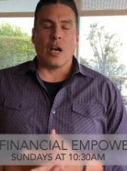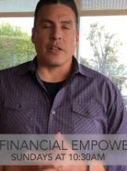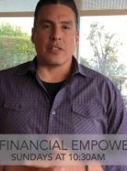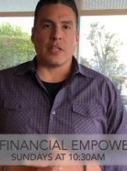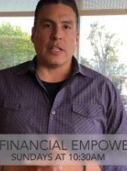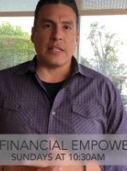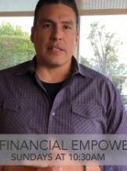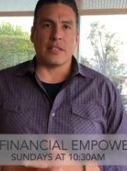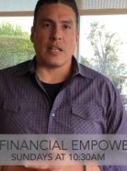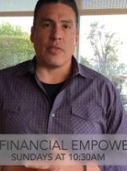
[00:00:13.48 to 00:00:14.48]
on Sundays
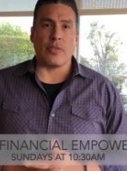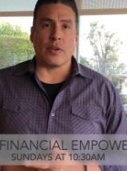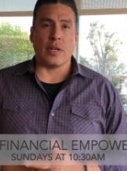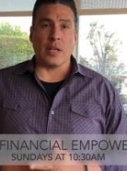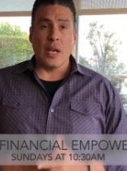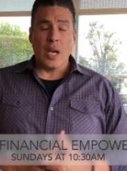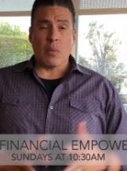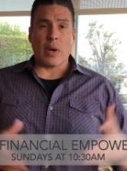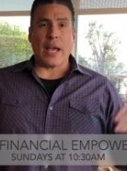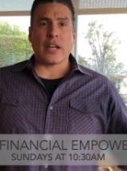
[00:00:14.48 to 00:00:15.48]
at 10:30.
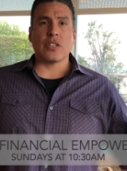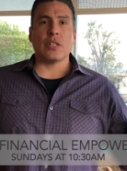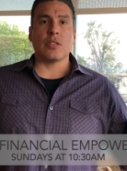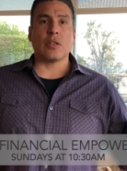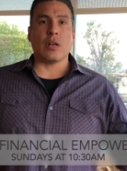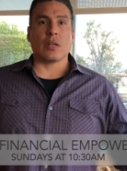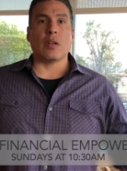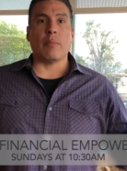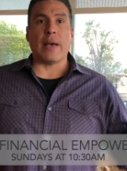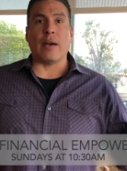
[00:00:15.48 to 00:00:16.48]
We're actually talking
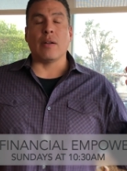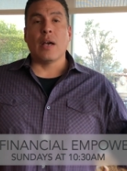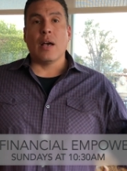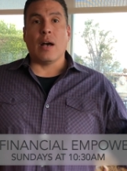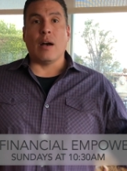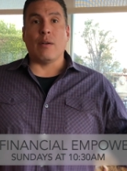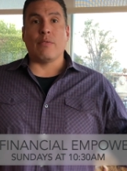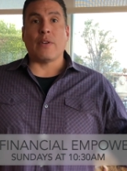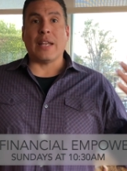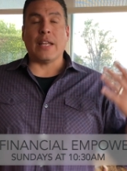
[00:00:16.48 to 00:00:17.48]
about uh,
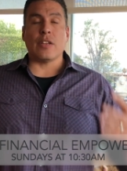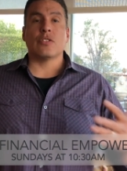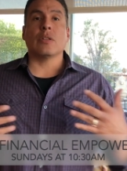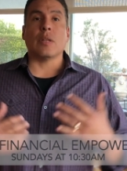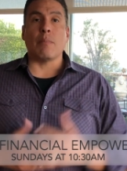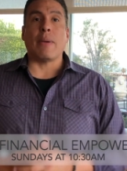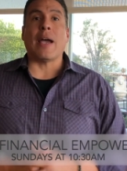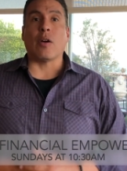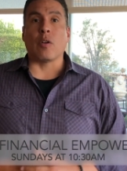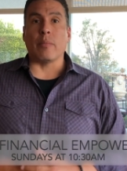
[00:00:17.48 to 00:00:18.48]
financial
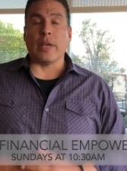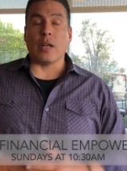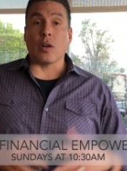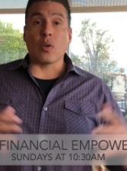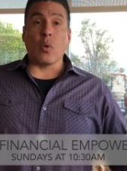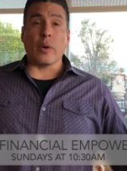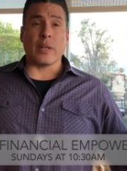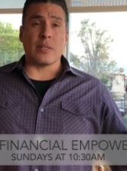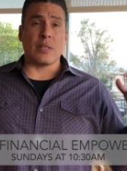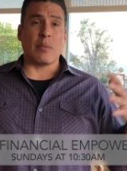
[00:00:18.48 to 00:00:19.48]
empowerment
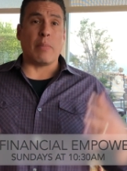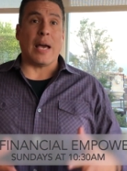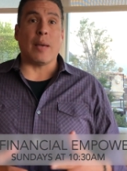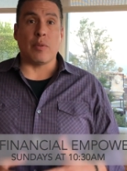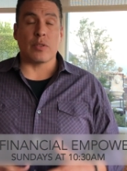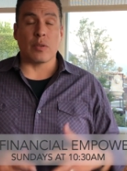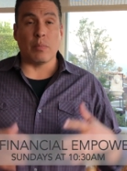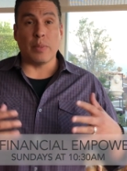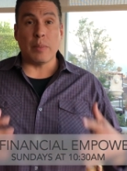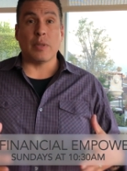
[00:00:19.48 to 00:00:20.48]
according to the Bible. So,
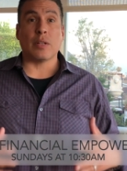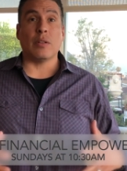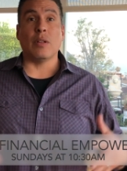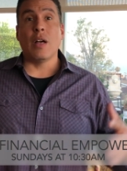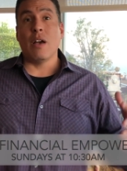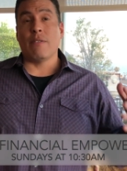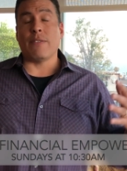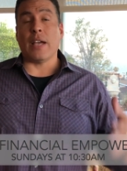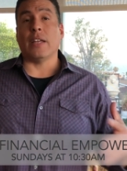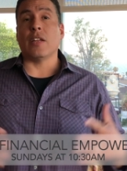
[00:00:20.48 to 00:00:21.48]
biblical
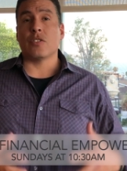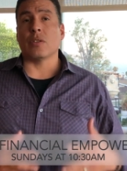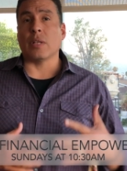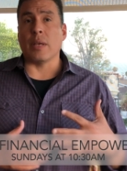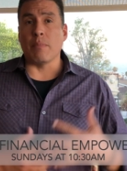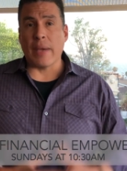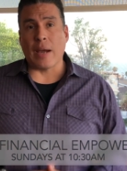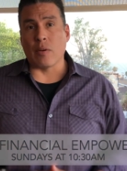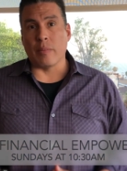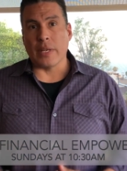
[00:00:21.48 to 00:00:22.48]
financial
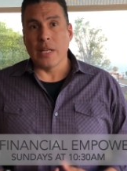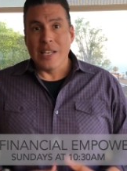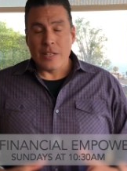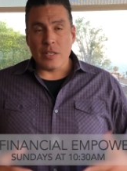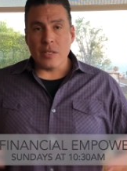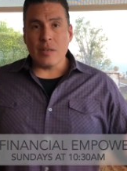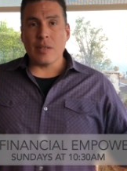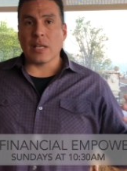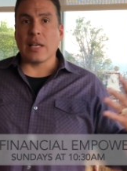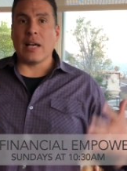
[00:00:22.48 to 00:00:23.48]
empowerment. Do you know
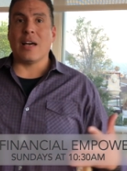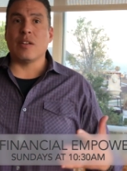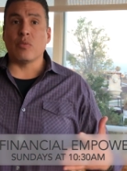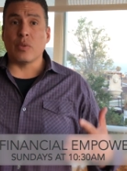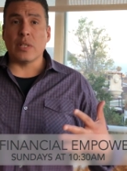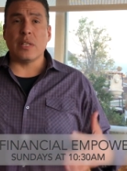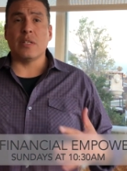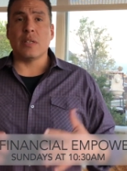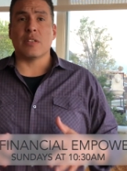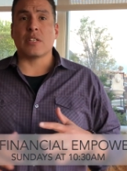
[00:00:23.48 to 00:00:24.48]
that God really
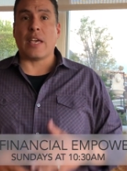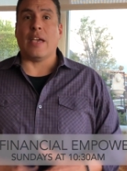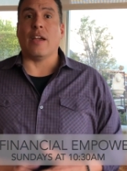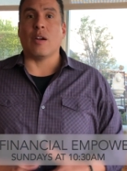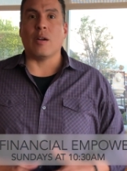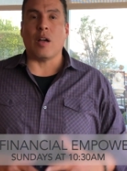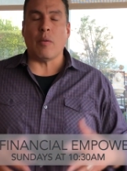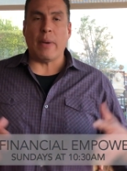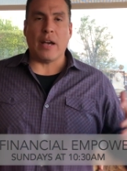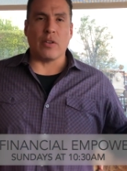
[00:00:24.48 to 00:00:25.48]
does care
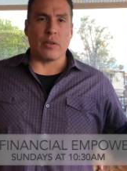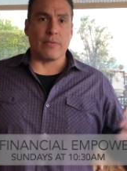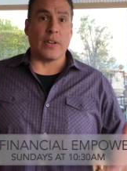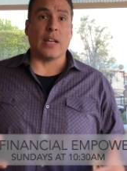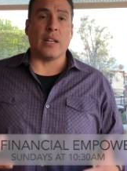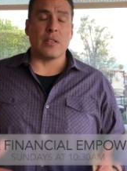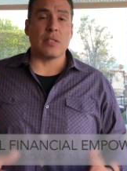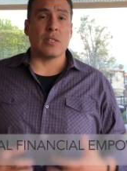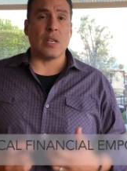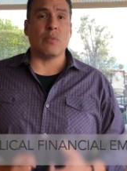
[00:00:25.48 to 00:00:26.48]
about your
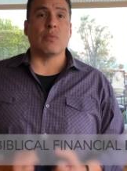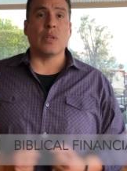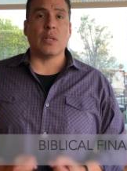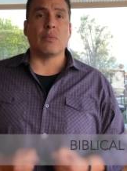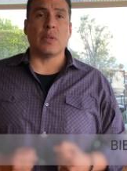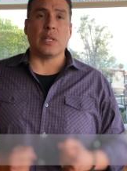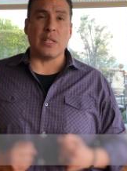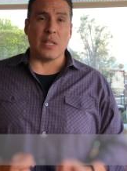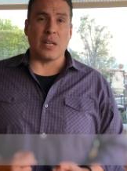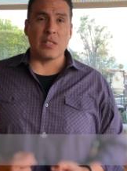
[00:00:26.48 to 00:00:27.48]
finances? He really, really
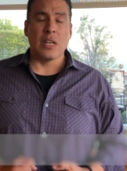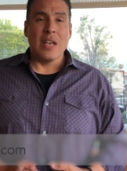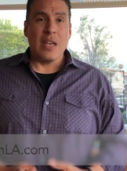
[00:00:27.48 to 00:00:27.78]
does.